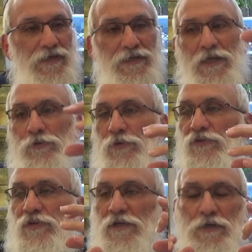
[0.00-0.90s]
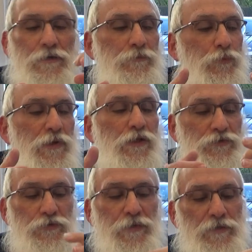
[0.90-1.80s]
In other words, we
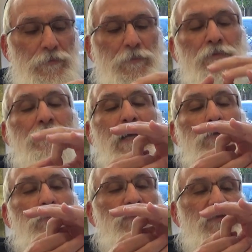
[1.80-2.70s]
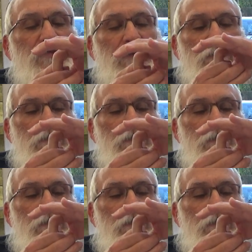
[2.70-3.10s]
learned already, remember Malchus